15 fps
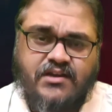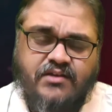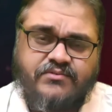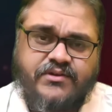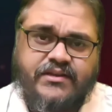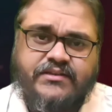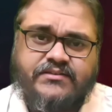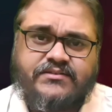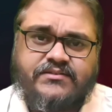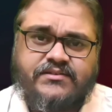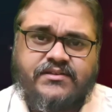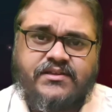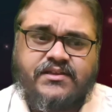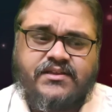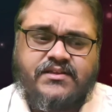
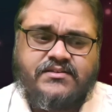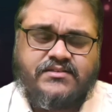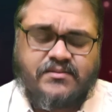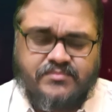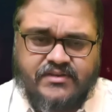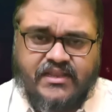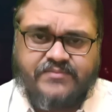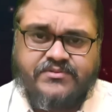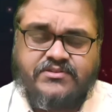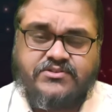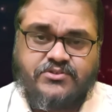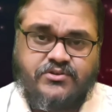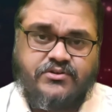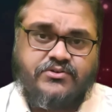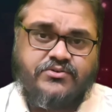surroundings. Sometimes
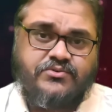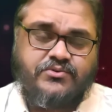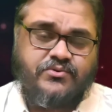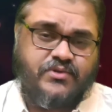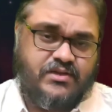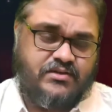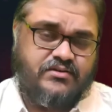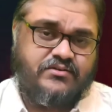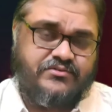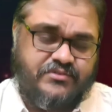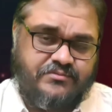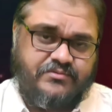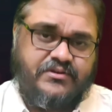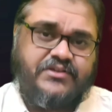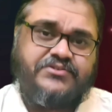it's good to go under
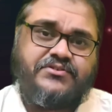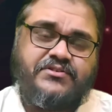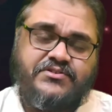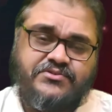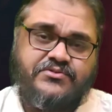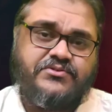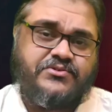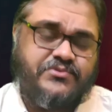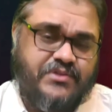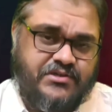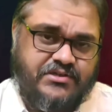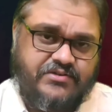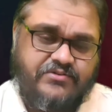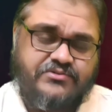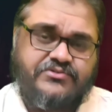tribulation, it's good to
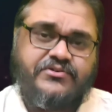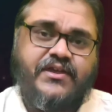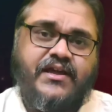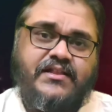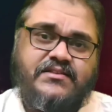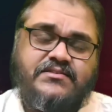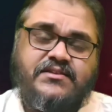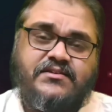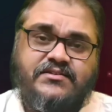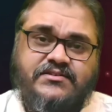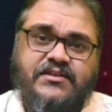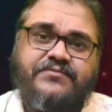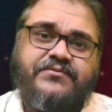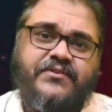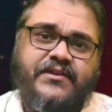undergo trials, under
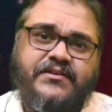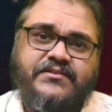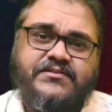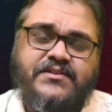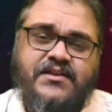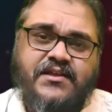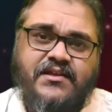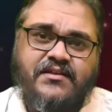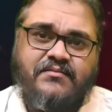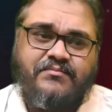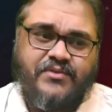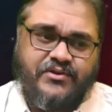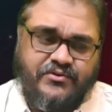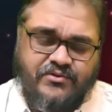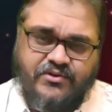sufferings.
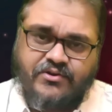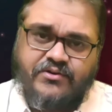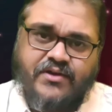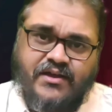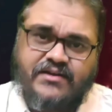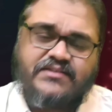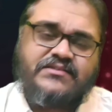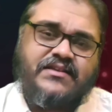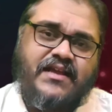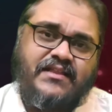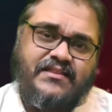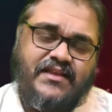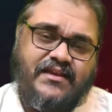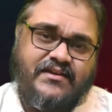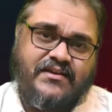But you've got to
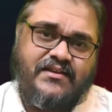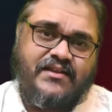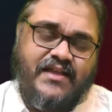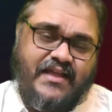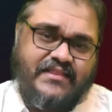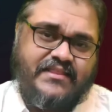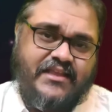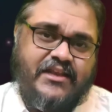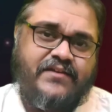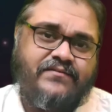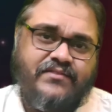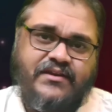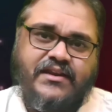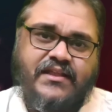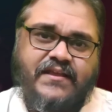understand that at the end
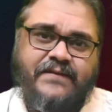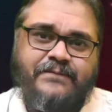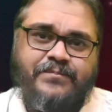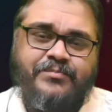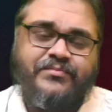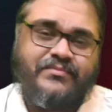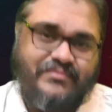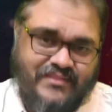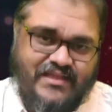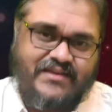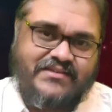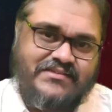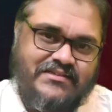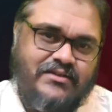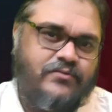of the day,
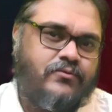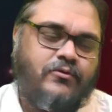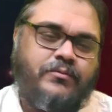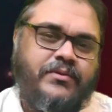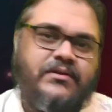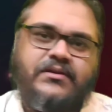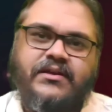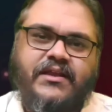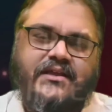there is still hope in